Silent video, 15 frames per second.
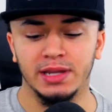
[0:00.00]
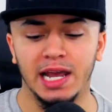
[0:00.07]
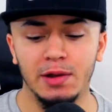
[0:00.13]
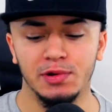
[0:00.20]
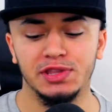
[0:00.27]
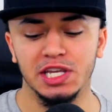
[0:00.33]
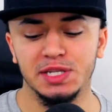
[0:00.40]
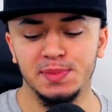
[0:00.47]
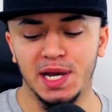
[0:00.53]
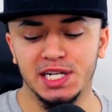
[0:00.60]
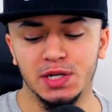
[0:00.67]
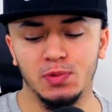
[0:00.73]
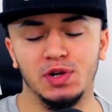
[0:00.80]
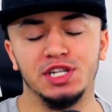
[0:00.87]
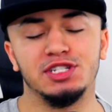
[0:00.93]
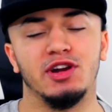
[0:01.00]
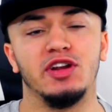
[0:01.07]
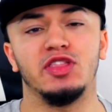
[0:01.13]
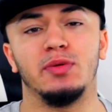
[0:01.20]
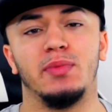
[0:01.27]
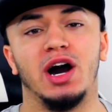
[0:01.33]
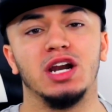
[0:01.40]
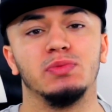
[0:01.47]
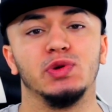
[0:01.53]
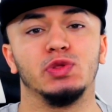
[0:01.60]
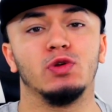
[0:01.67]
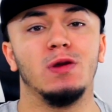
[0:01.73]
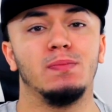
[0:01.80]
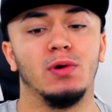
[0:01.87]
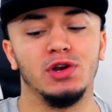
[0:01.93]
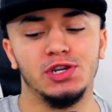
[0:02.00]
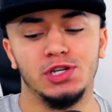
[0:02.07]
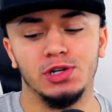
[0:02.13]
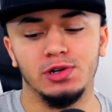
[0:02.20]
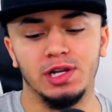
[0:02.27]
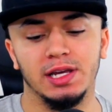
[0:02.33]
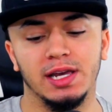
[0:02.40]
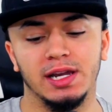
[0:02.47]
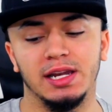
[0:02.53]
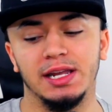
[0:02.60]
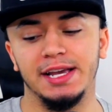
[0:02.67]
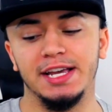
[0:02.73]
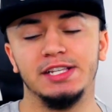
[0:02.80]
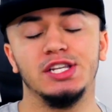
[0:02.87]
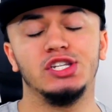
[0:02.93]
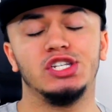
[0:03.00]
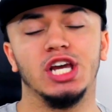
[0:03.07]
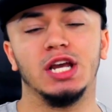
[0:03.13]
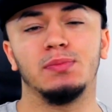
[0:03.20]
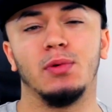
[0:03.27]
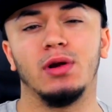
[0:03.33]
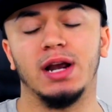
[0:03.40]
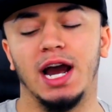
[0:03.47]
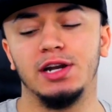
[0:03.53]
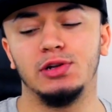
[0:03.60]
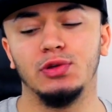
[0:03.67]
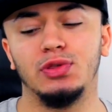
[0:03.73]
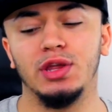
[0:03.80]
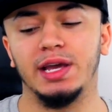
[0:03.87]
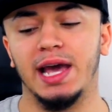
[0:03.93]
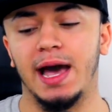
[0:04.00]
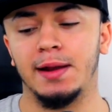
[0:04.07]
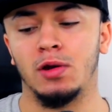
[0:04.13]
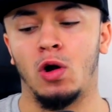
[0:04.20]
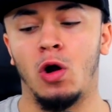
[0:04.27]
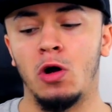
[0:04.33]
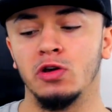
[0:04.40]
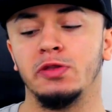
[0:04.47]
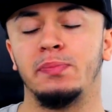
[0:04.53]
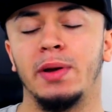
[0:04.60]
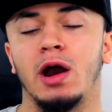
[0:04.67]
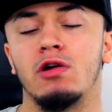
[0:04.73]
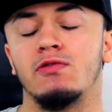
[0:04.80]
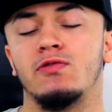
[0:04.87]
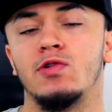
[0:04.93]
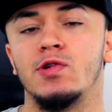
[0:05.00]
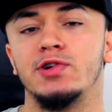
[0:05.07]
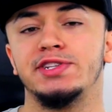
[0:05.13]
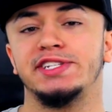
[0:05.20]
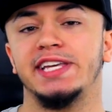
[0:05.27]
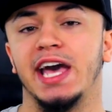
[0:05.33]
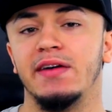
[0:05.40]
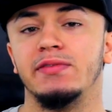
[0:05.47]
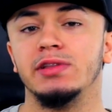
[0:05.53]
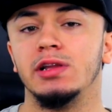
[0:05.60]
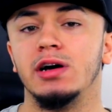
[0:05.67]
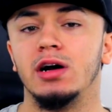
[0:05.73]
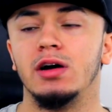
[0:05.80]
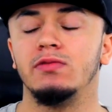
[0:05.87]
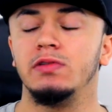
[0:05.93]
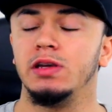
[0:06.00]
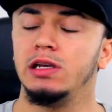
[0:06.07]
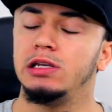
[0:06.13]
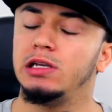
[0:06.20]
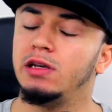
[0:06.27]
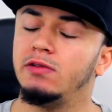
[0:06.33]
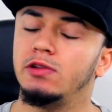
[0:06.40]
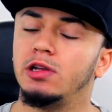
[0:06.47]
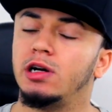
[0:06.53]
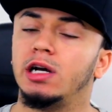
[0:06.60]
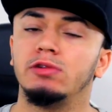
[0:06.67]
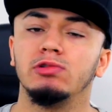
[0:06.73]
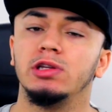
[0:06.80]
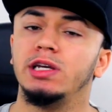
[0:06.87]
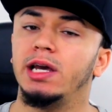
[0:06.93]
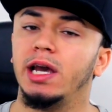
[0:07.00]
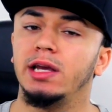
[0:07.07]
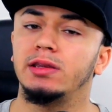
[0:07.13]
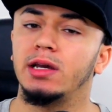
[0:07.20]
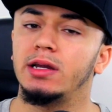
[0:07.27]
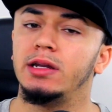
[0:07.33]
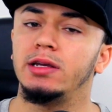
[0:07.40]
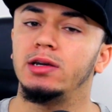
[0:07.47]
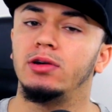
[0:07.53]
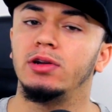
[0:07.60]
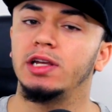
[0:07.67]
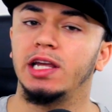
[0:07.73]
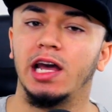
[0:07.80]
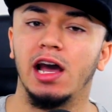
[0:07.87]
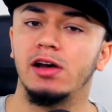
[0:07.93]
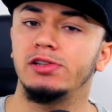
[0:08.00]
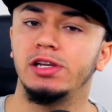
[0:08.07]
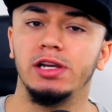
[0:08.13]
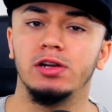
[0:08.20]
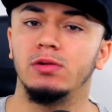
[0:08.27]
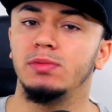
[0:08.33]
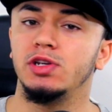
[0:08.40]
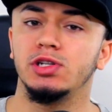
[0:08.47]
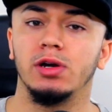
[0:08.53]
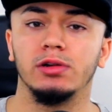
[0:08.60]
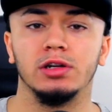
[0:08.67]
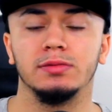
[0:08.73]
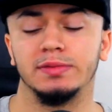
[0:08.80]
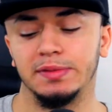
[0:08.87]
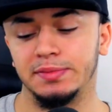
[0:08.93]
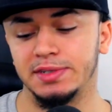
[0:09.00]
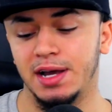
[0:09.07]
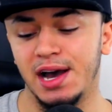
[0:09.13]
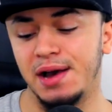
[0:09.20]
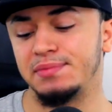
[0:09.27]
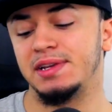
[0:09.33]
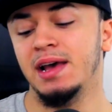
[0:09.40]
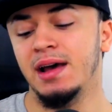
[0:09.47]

And with this matchup, we're going to start at the bottom with three-point shooting and an easy check mark. I do think out of all the power forwards, Kevin Love, even though I really hate that nigga on the Cavs, he don't be showing up sometimes.